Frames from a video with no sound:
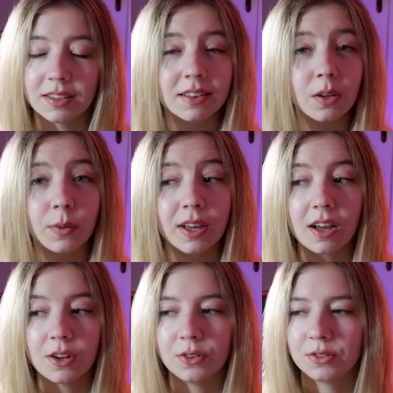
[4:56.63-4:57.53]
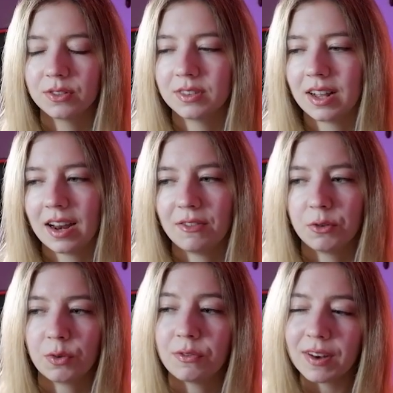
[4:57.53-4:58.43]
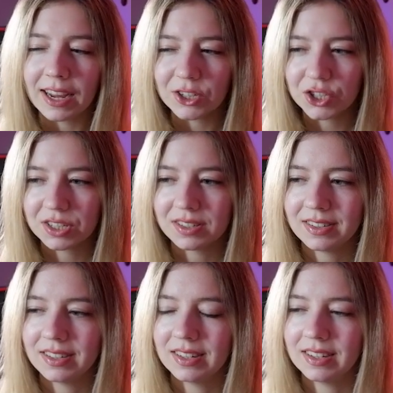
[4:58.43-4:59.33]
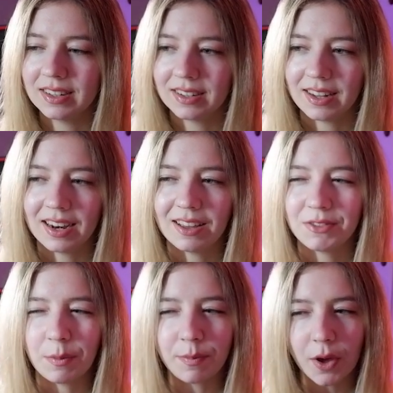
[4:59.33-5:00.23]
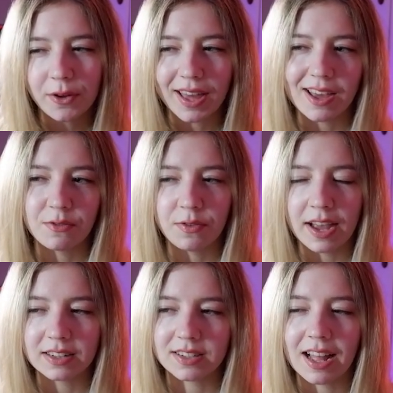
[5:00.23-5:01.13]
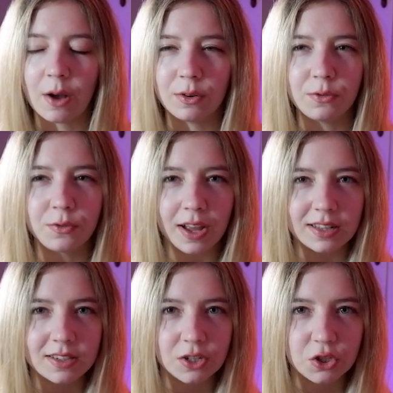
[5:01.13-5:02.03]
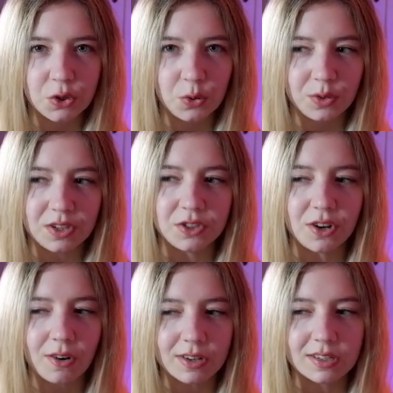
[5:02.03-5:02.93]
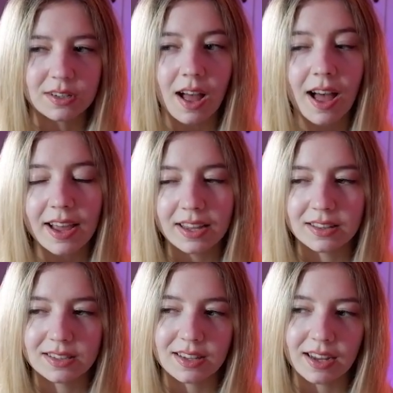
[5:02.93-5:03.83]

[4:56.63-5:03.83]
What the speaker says: there we go. I love the reflection. I love the bokeh effect and how it fades into the starry sky in the second